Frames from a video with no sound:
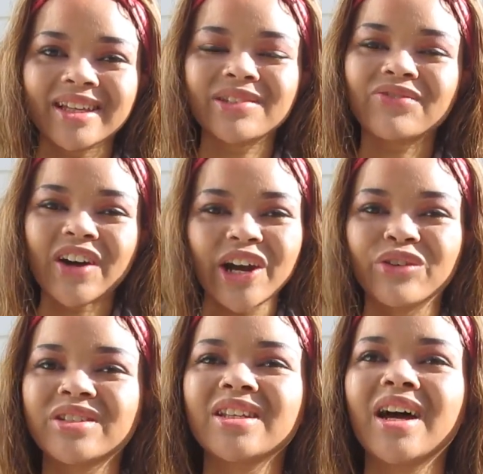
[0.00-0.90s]
It's a
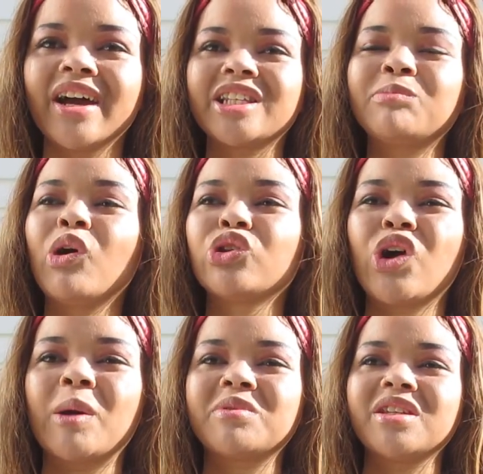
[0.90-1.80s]
fire sign. It's polar
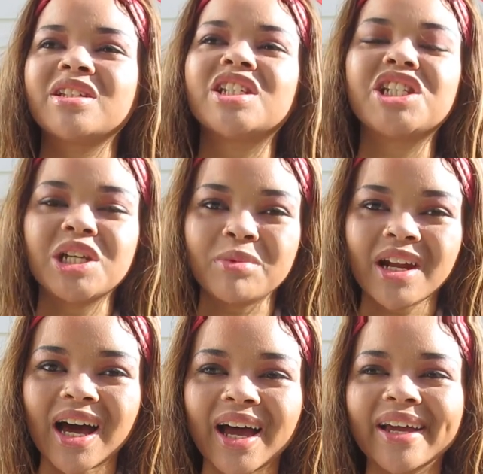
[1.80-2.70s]
opposite. It's
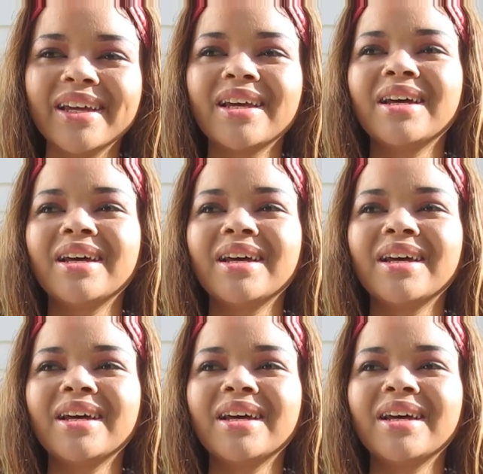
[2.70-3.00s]
Gemini.